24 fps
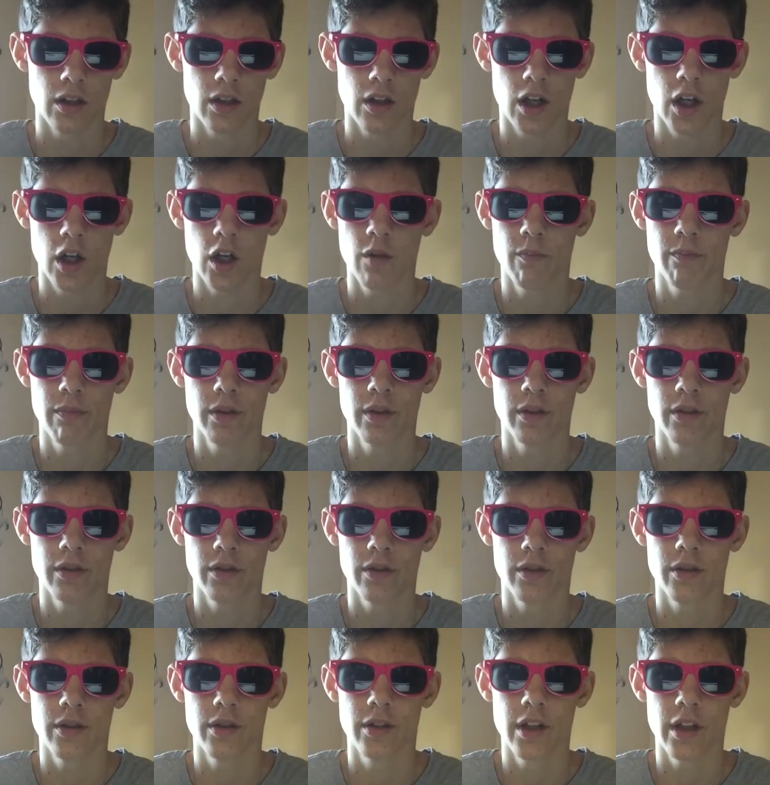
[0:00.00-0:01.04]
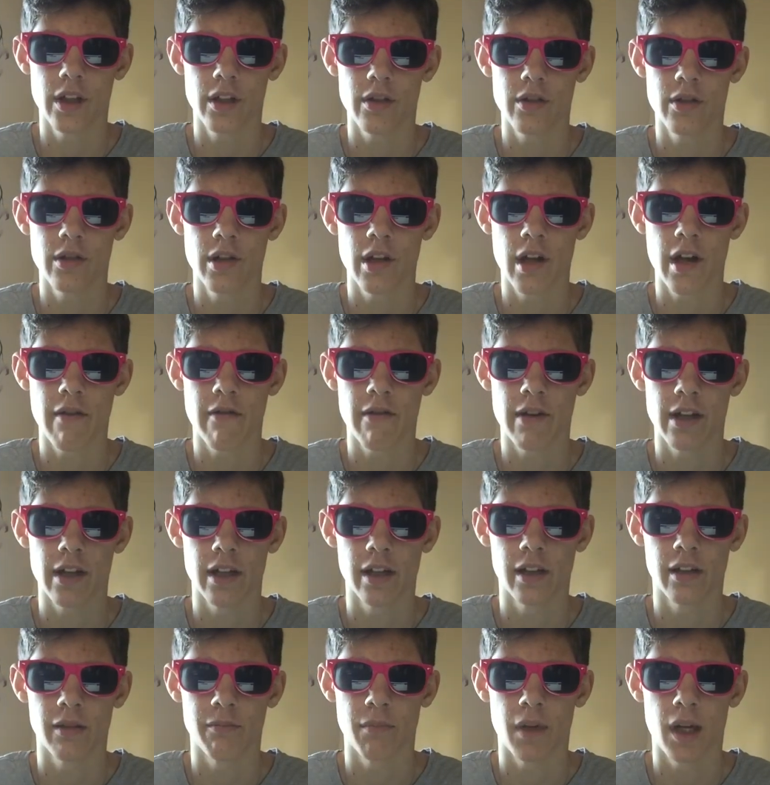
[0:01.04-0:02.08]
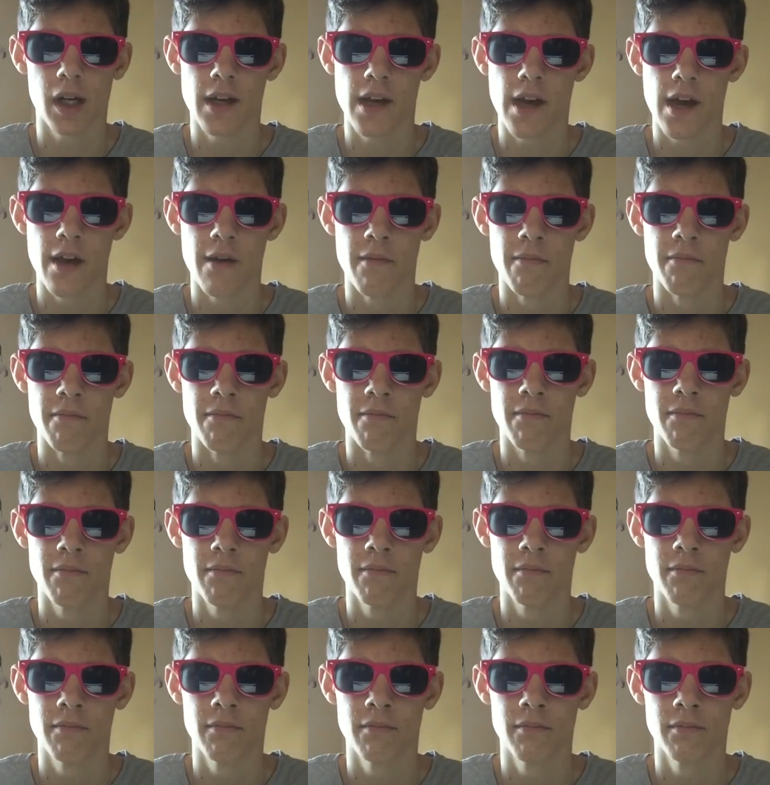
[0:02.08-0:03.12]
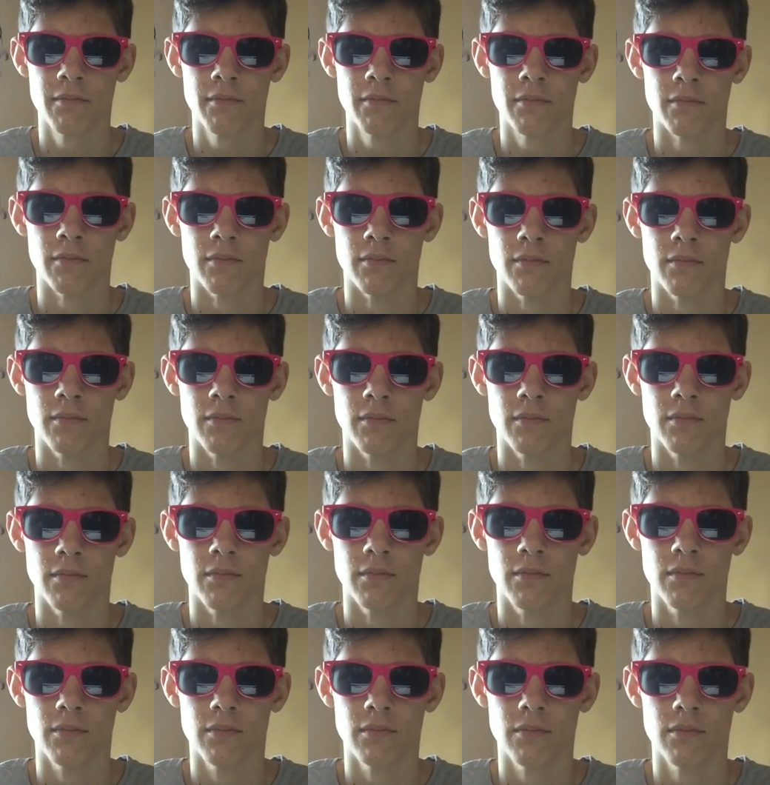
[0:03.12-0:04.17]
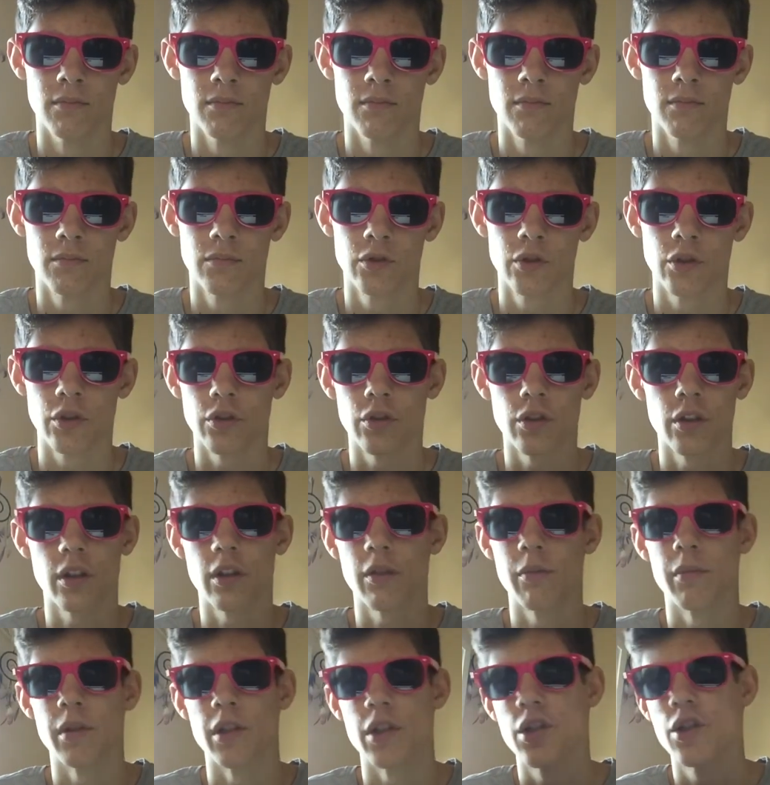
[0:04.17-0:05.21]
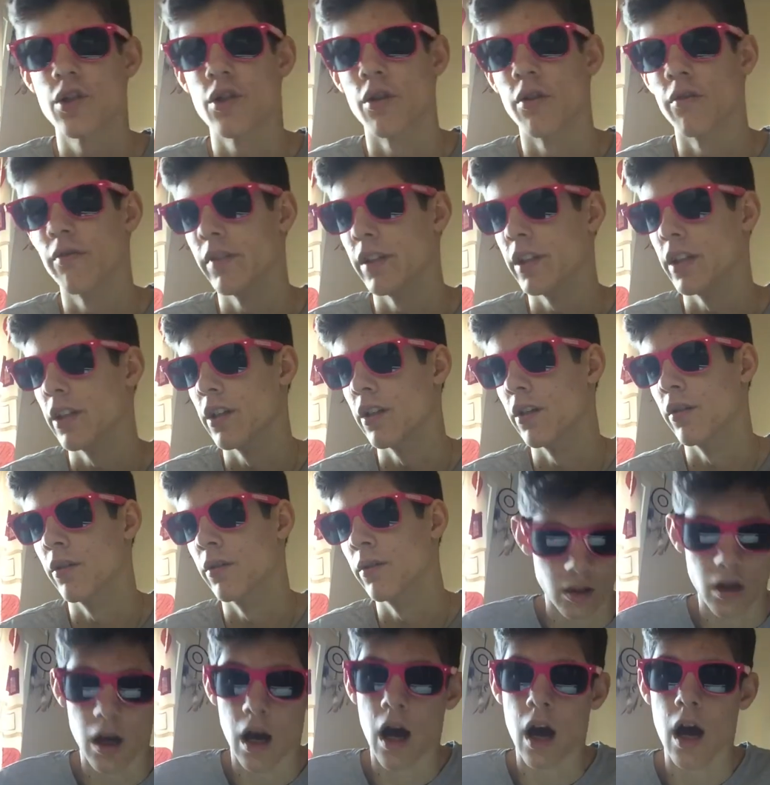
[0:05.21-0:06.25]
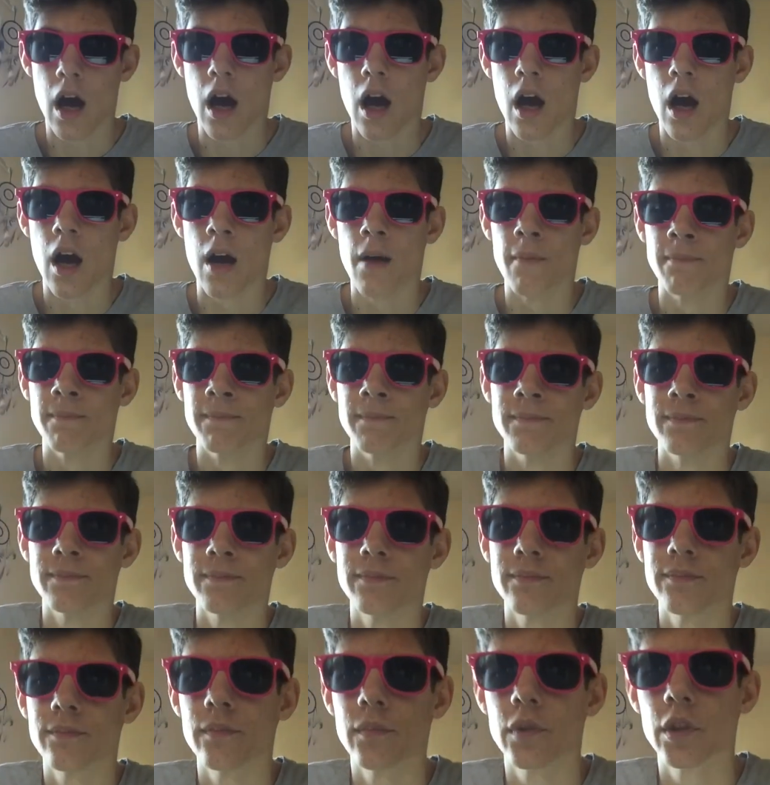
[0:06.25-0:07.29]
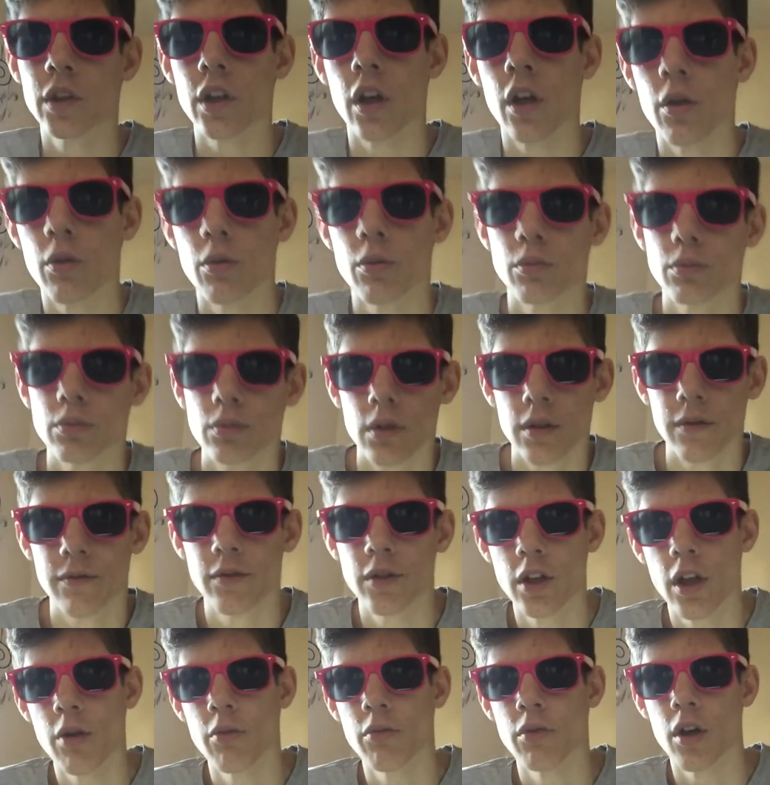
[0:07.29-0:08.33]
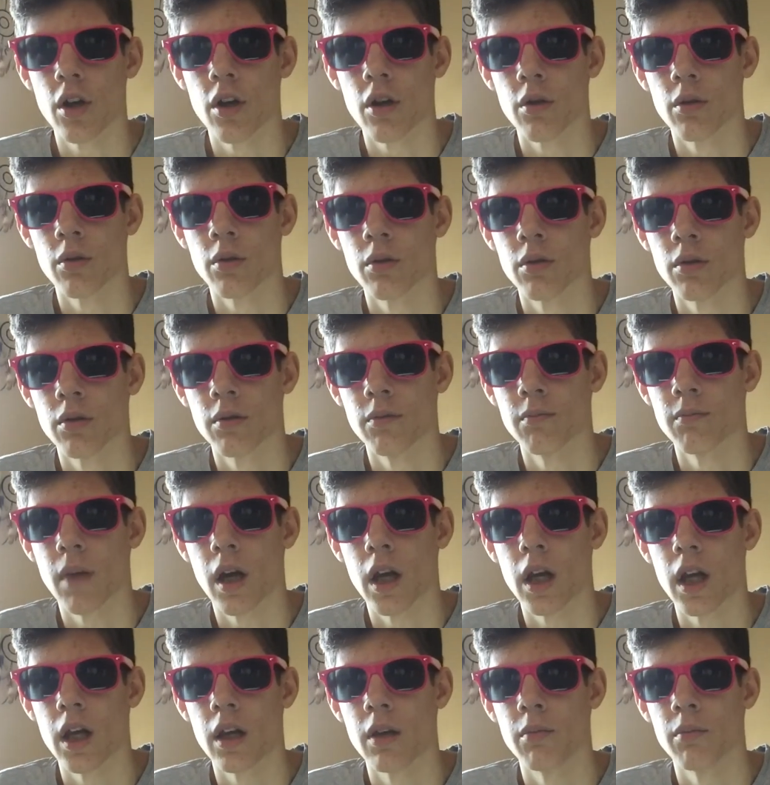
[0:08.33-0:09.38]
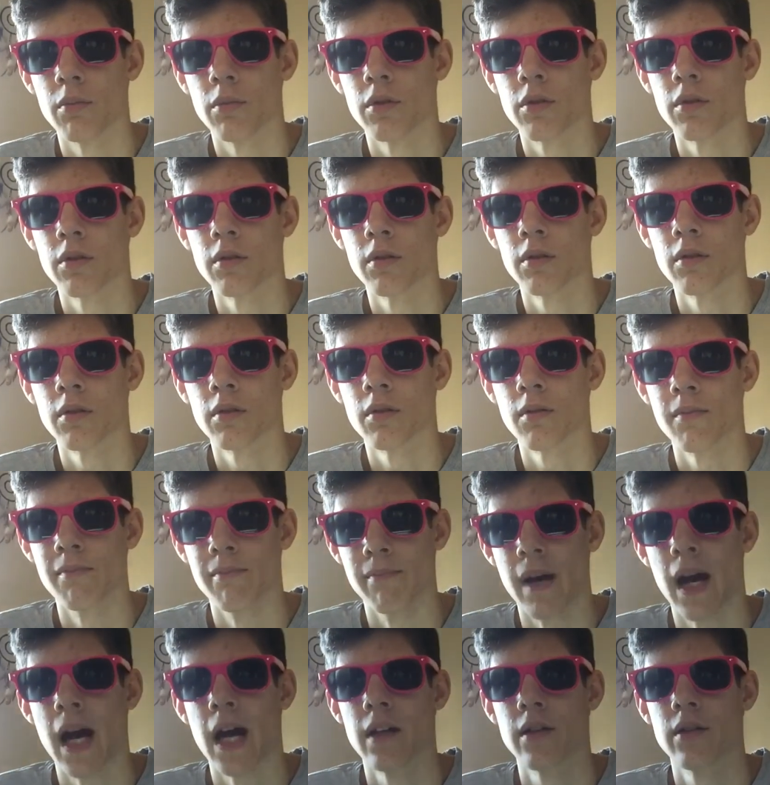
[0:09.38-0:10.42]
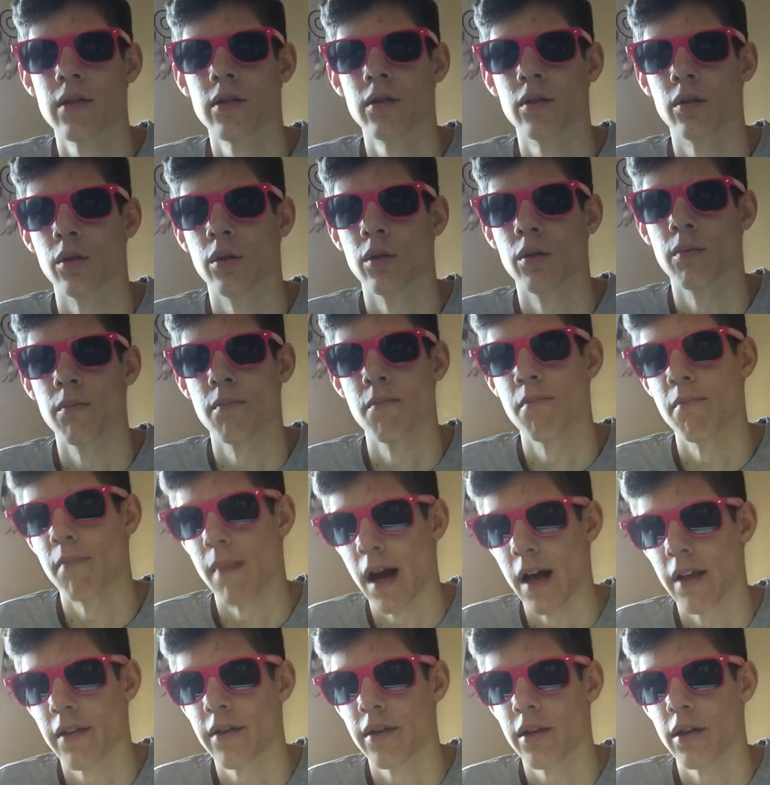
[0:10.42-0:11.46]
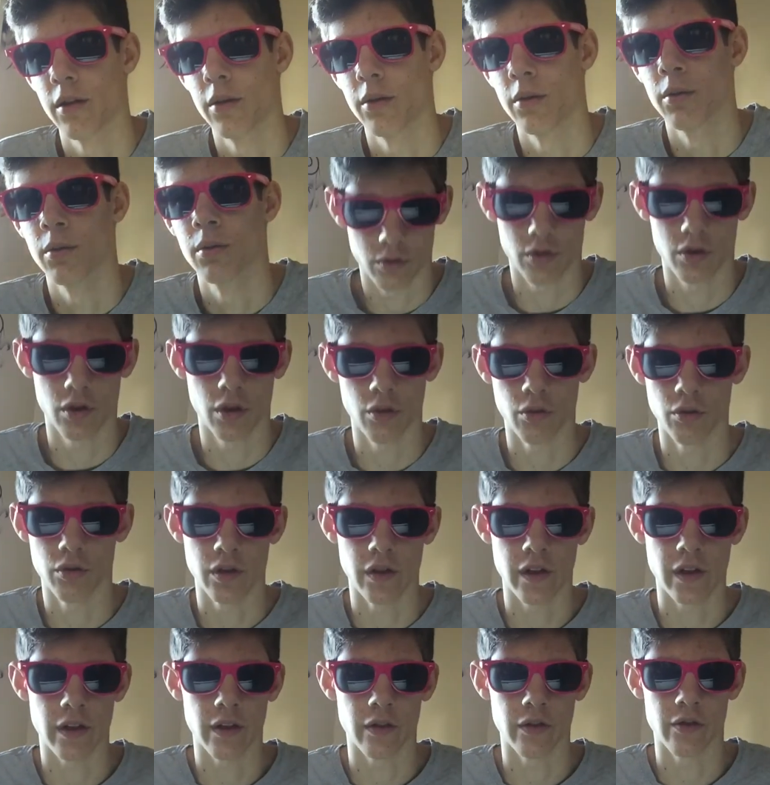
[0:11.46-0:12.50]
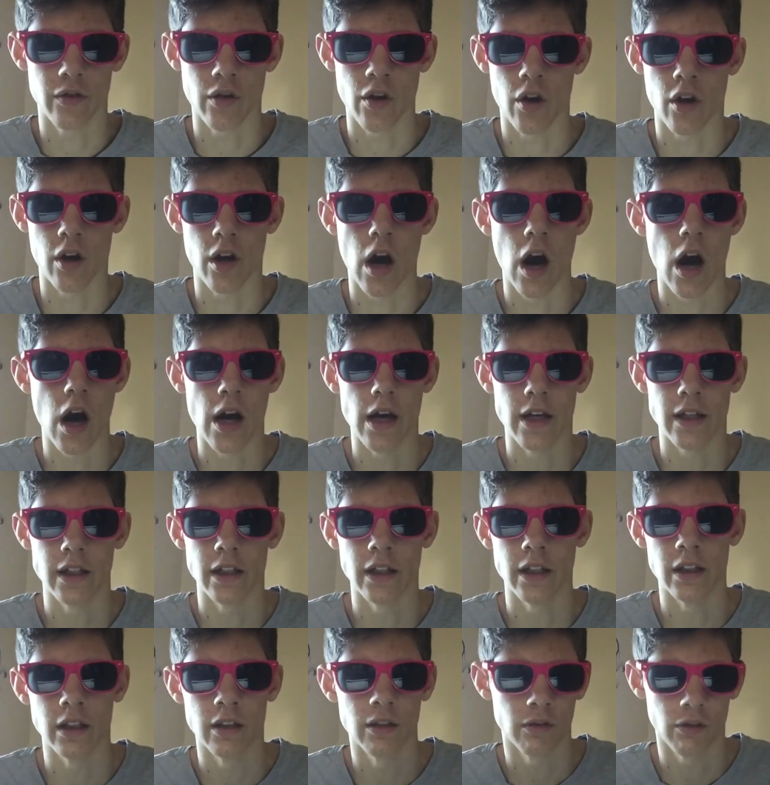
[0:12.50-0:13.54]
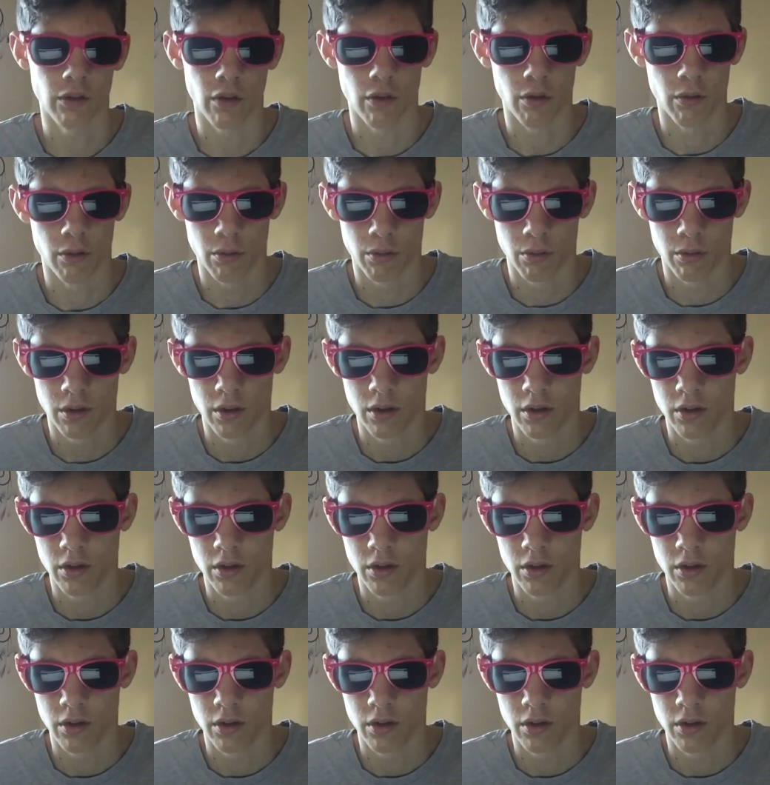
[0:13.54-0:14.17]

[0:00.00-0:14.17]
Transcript: urban dictionarying my name. So this is gonna be a short video. So if you don't know, my name's Matt or Matthew. Two T's, not I-E, so